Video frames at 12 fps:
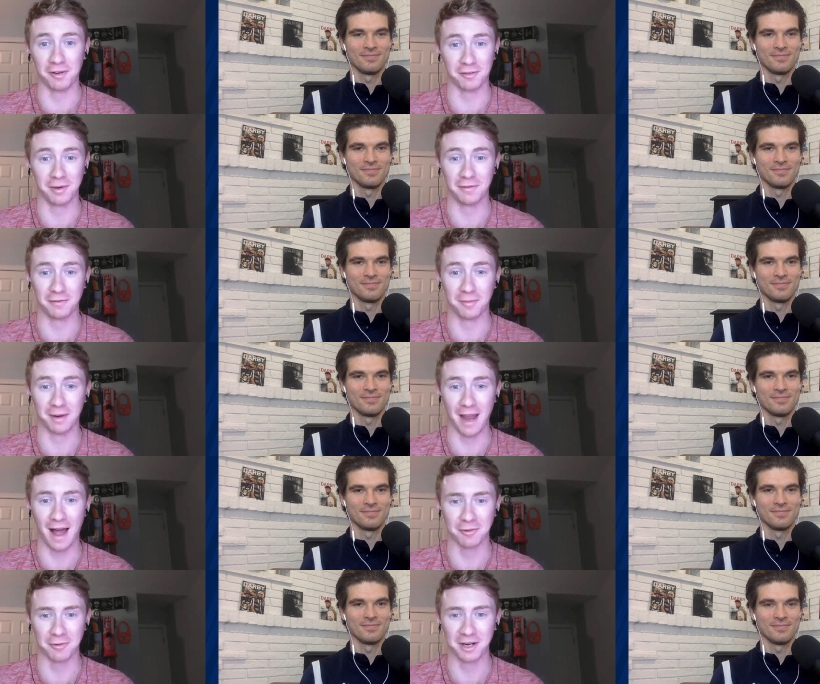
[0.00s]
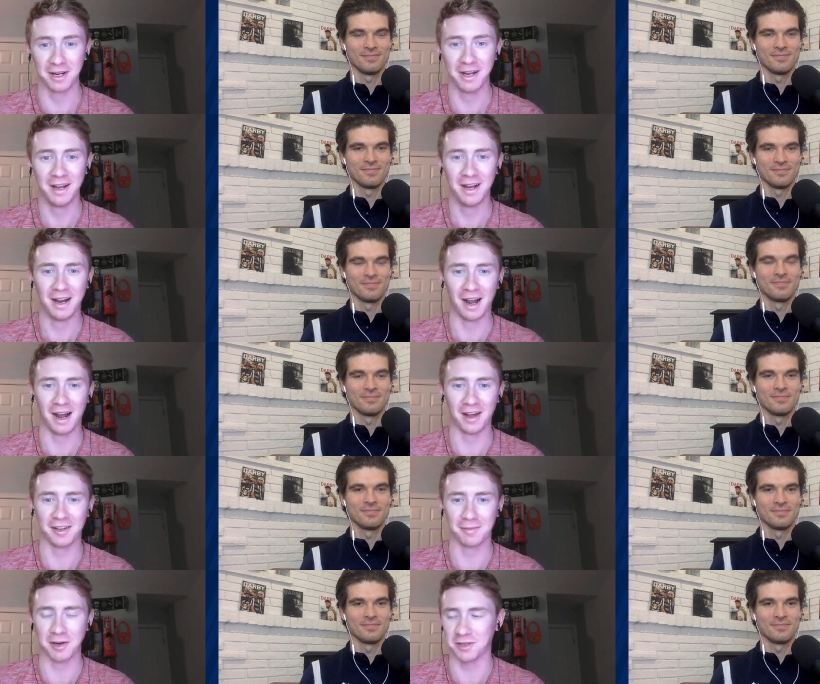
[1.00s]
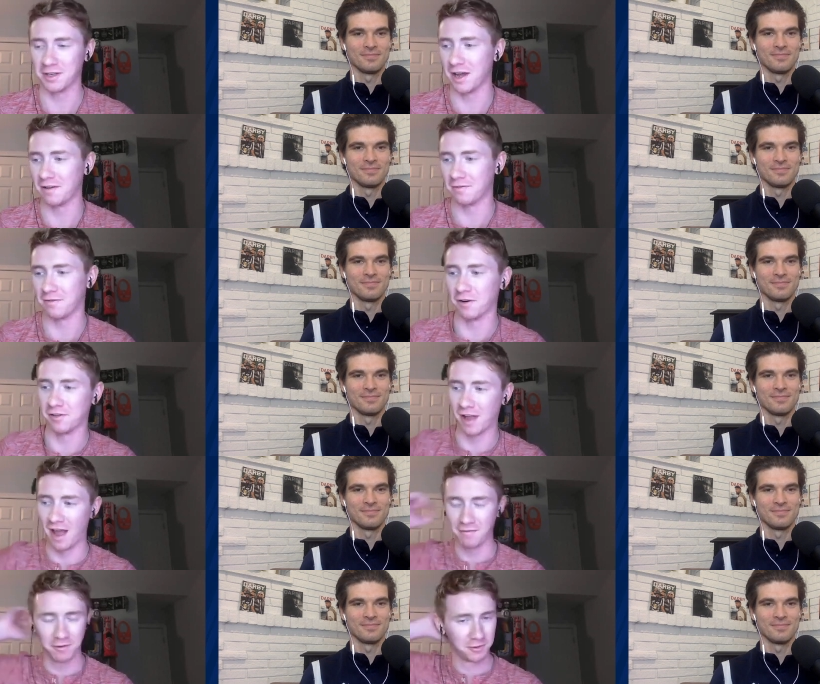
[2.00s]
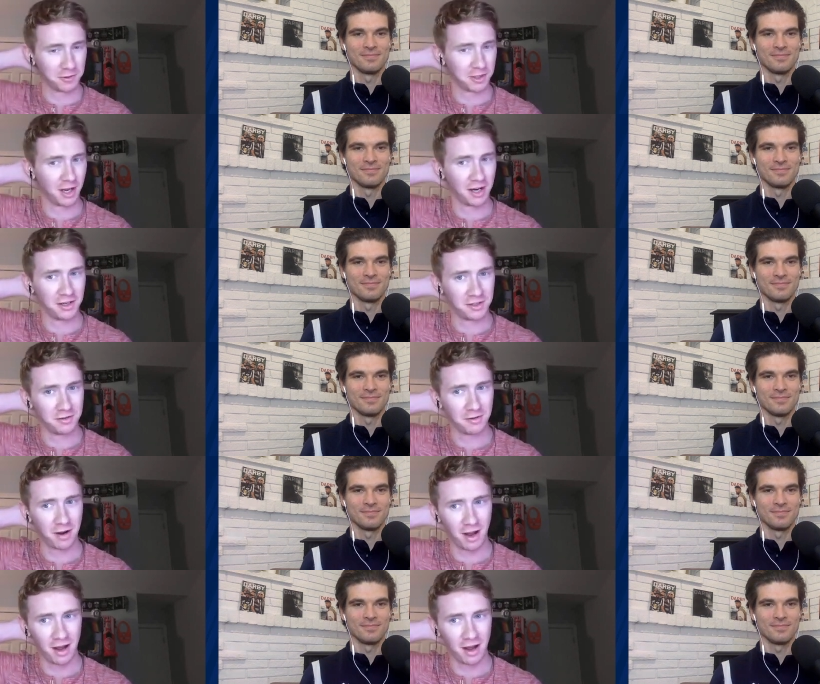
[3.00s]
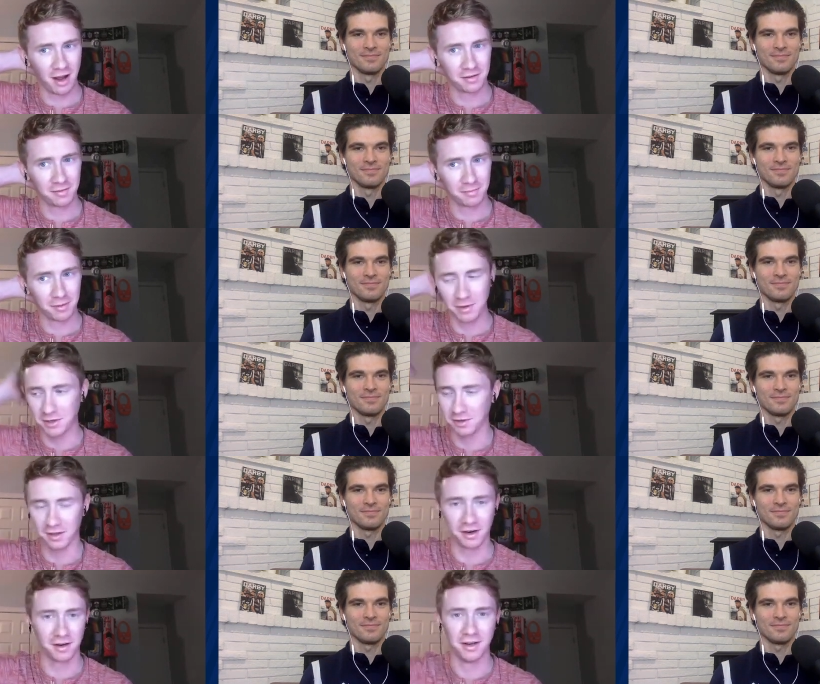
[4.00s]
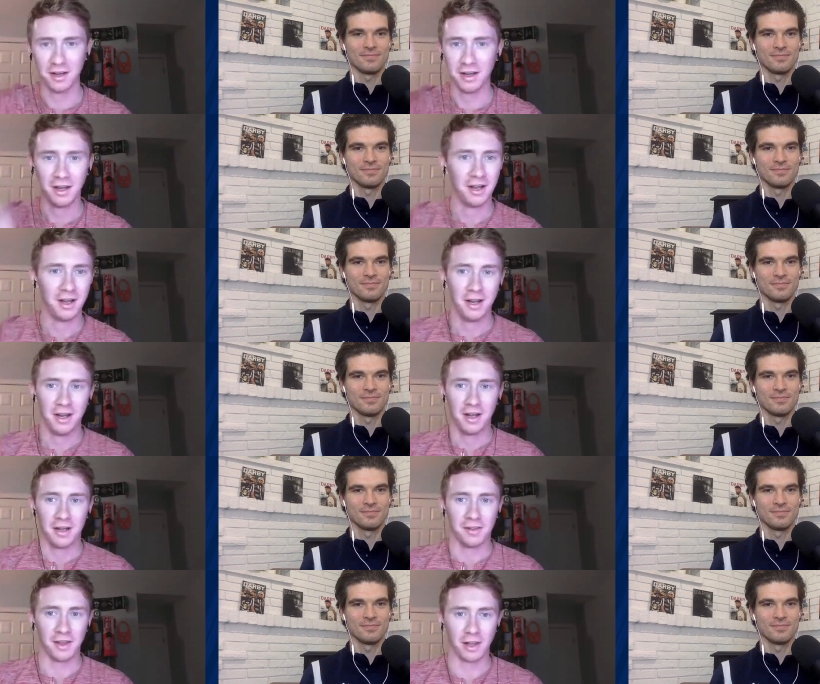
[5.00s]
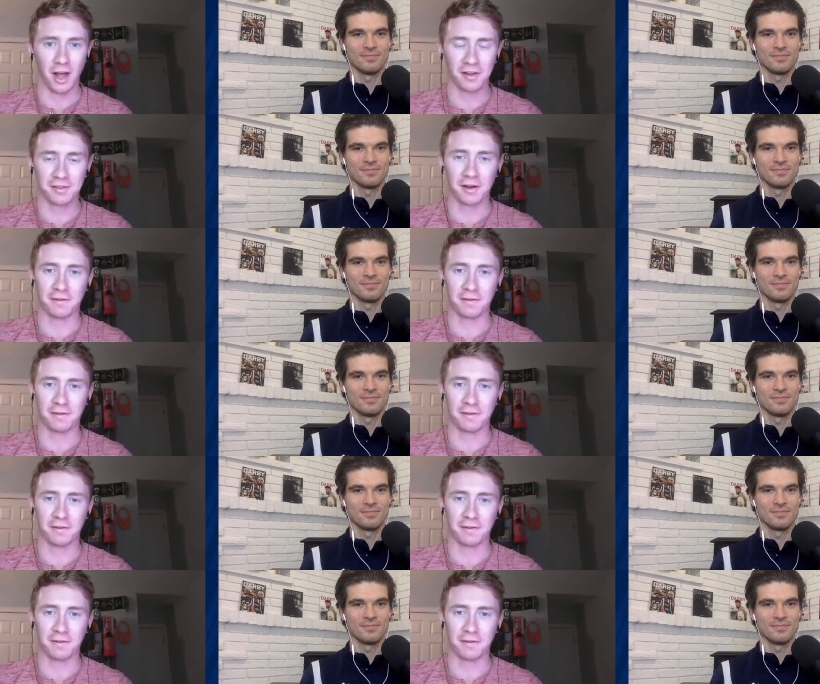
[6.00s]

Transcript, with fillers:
Speaker 1: for me from Cavalry, uh, especially in that first half, which we should get into. Uh, but Mitchell, there they lost their